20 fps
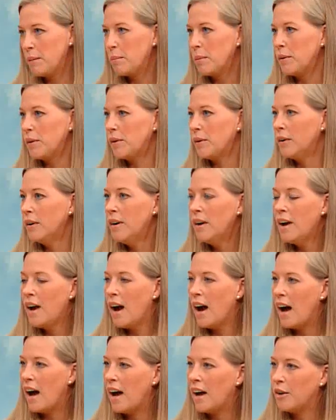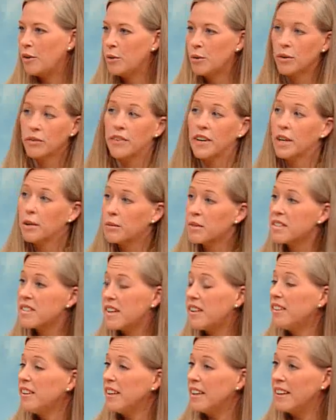people uh, who are very
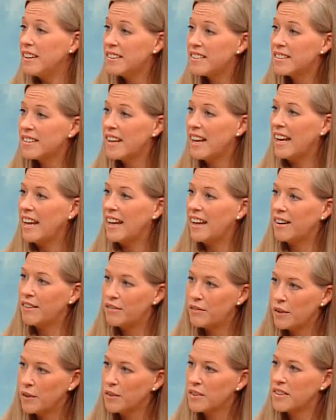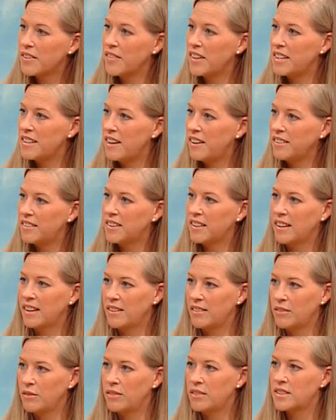resilient, and folks in the Delta
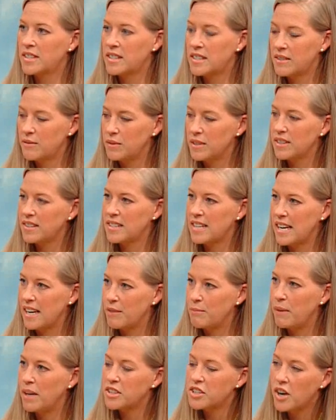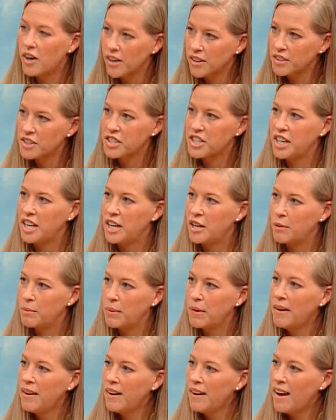can withstand much
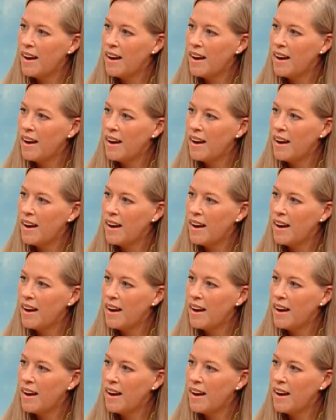hardship.